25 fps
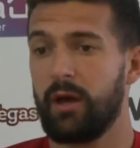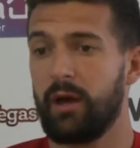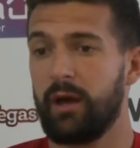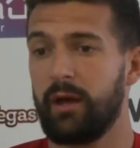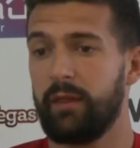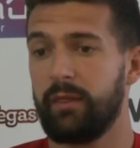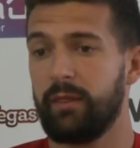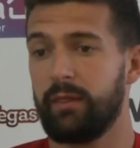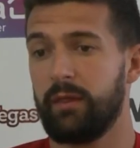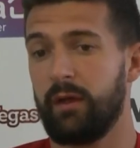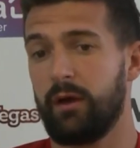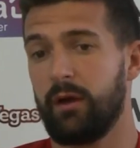
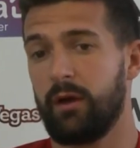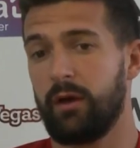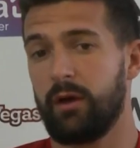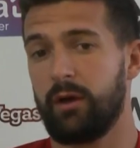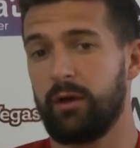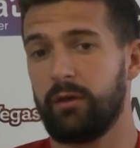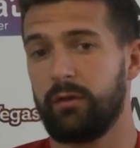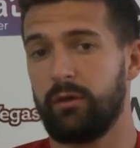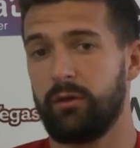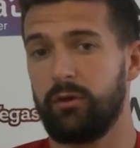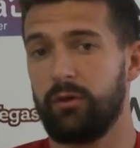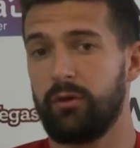And
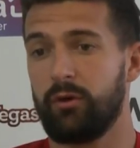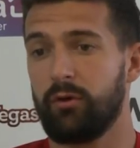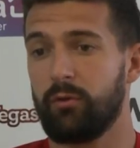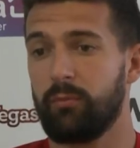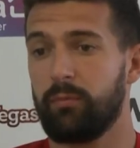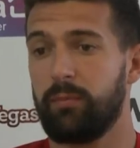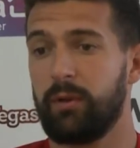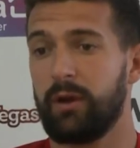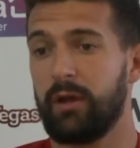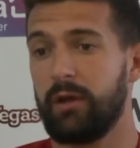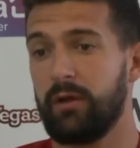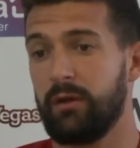the young
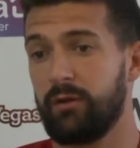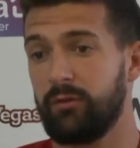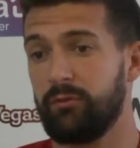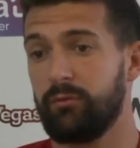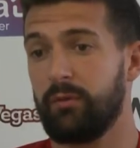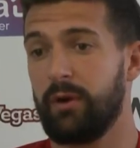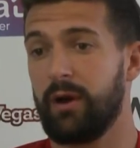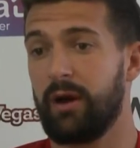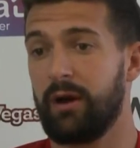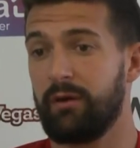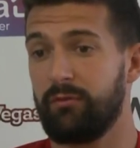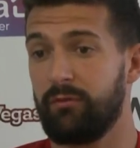players
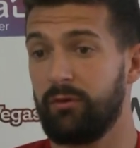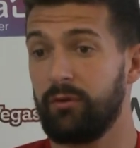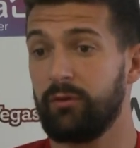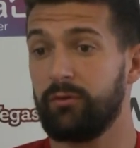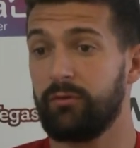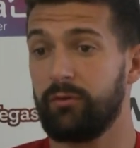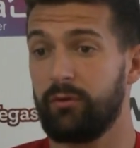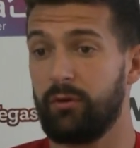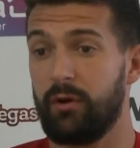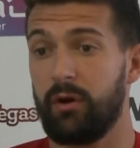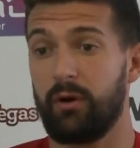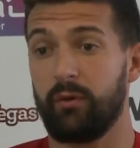we have
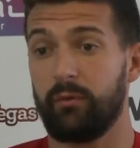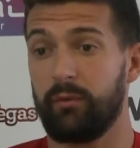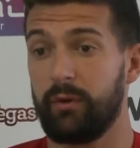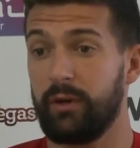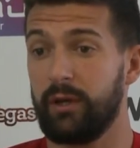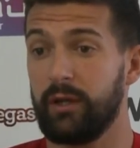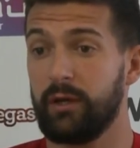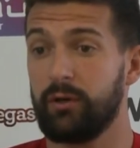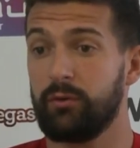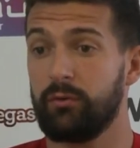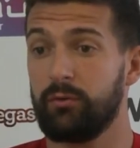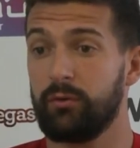also are
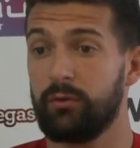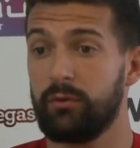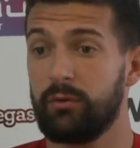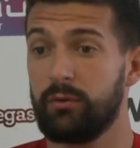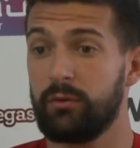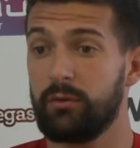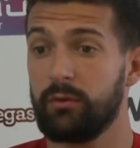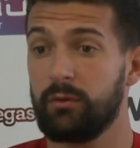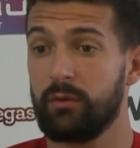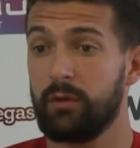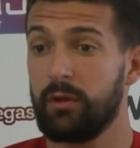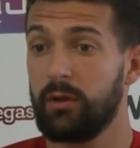really good.
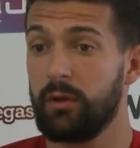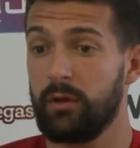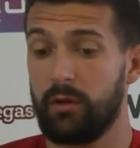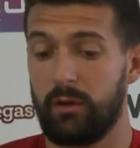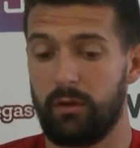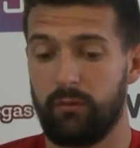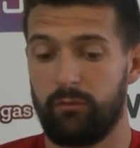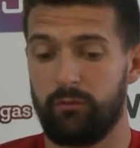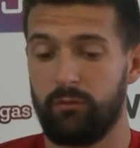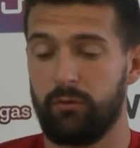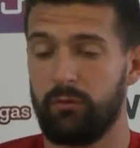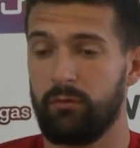
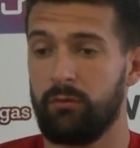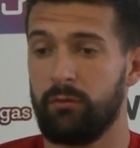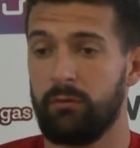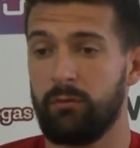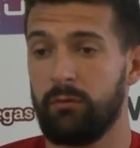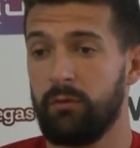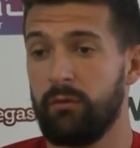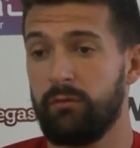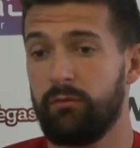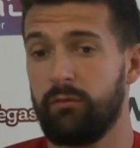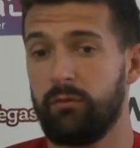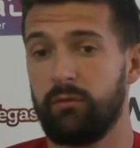If
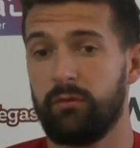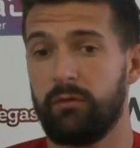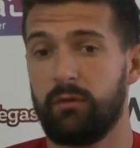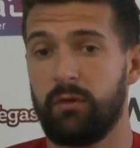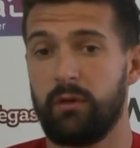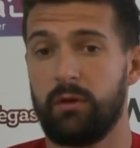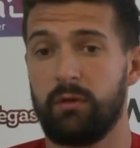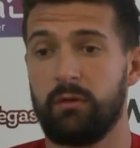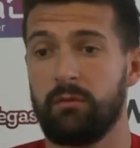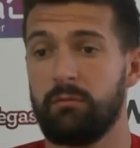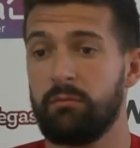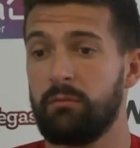you
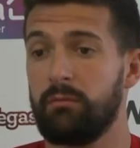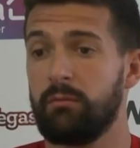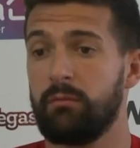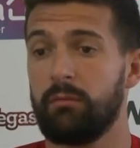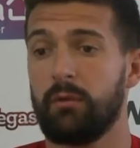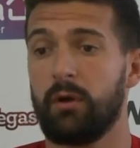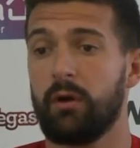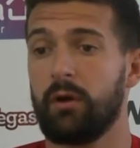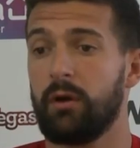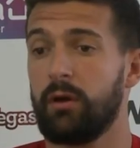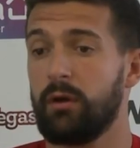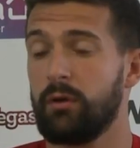see
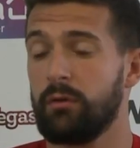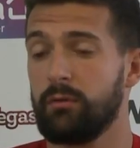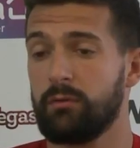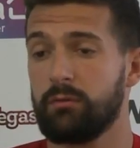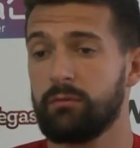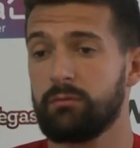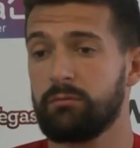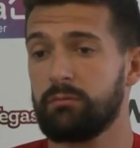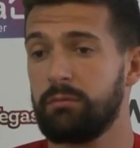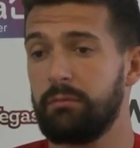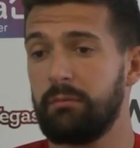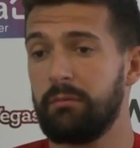
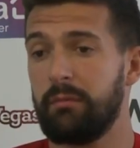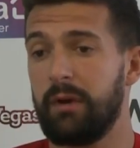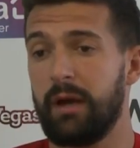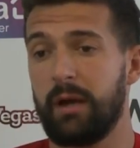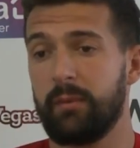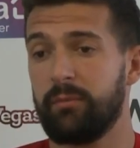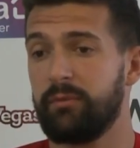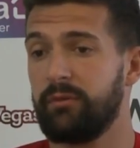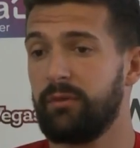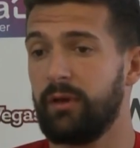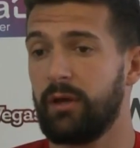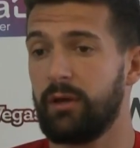
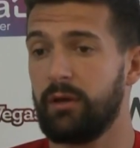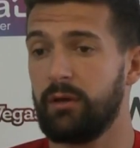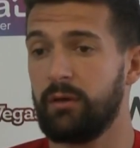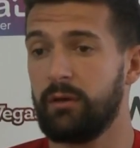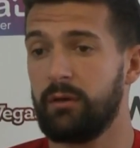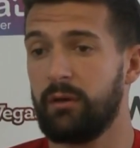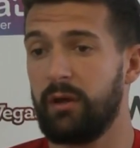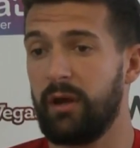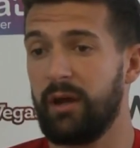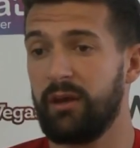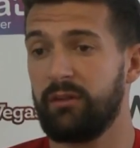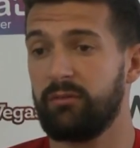Maps
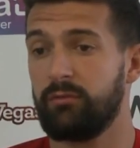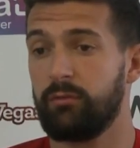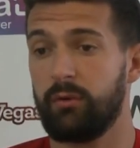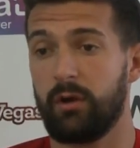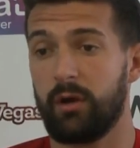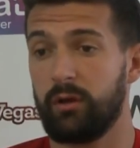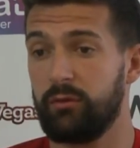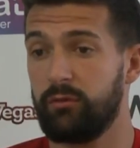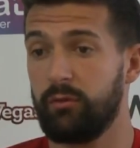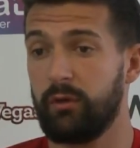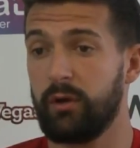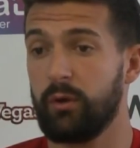and
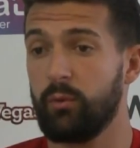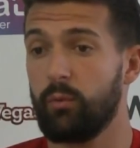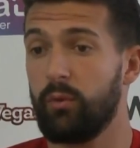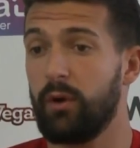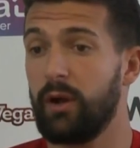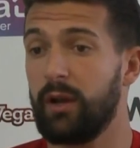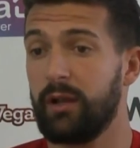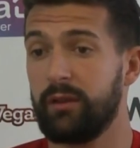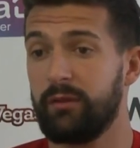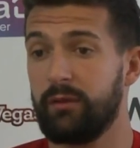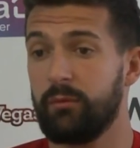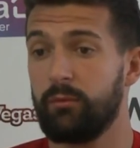Ezra are doing
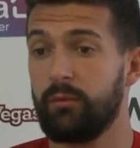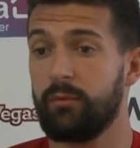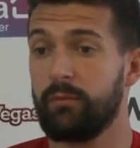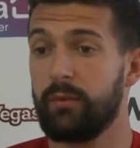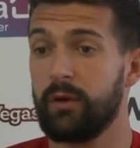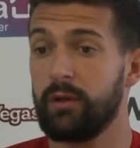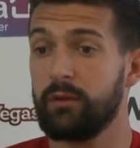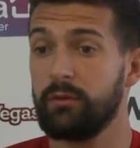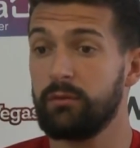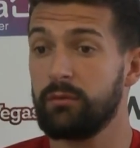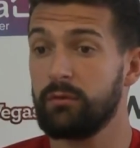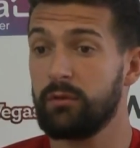well at the
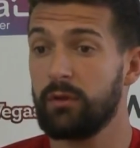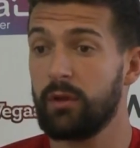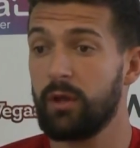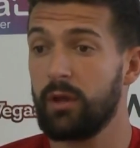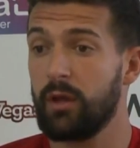moment.